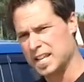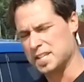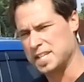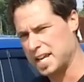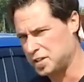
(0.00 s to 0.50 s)

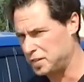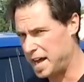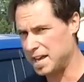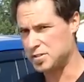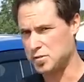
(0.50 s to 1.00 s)
The
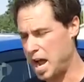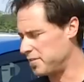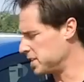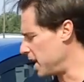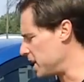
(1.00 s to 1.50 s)
CX-5's
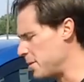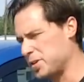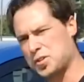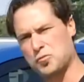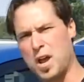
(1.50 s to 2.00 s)
driving
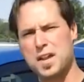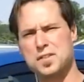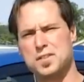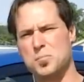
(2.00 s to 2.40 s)
dynamics shred